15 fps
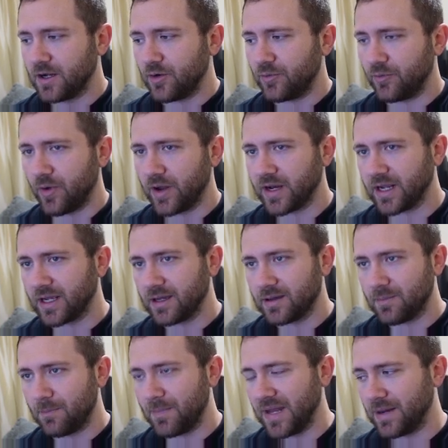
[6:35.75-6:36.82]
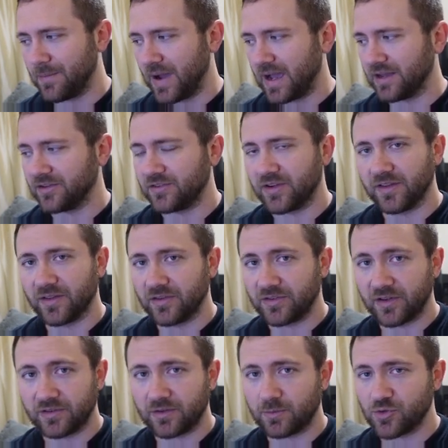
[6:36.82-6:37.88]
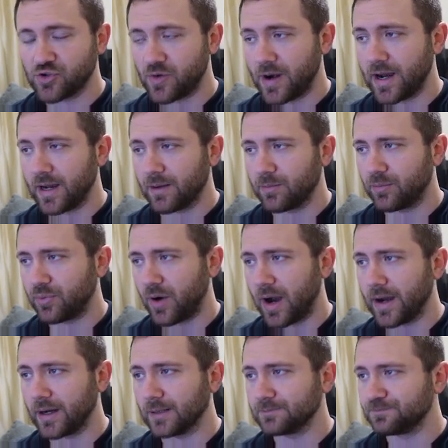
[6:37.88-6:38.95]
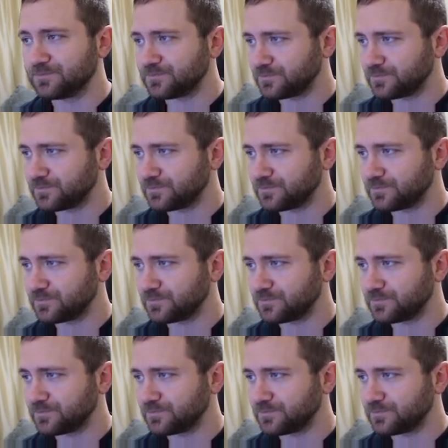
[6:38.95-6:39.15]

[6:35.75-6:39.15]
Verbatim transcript: running minimized in the system tray prior.